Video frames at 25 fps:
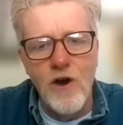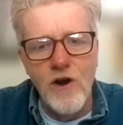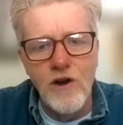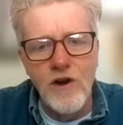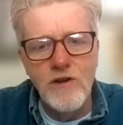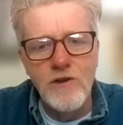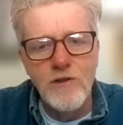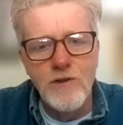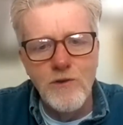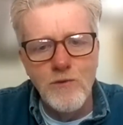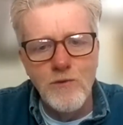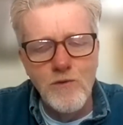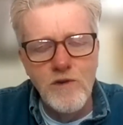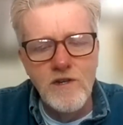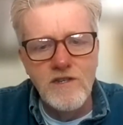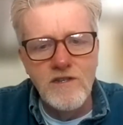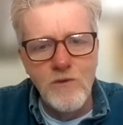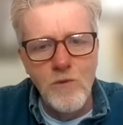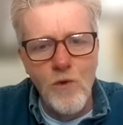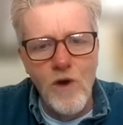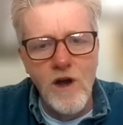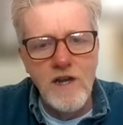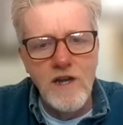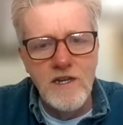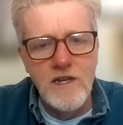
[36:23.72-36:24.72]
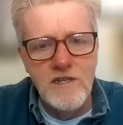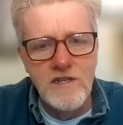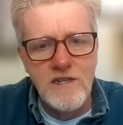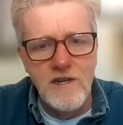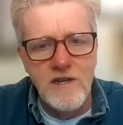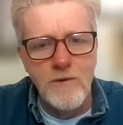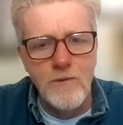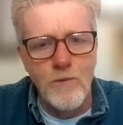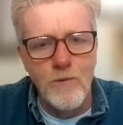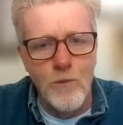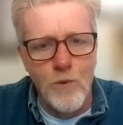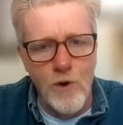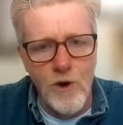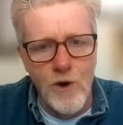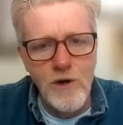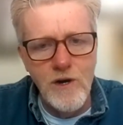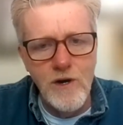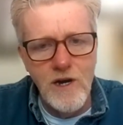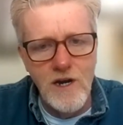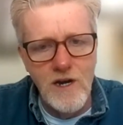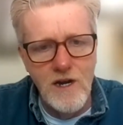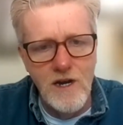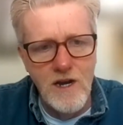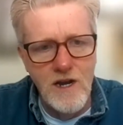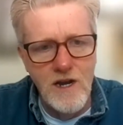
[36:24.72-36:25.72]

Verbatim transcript: argue the reason why it didn't work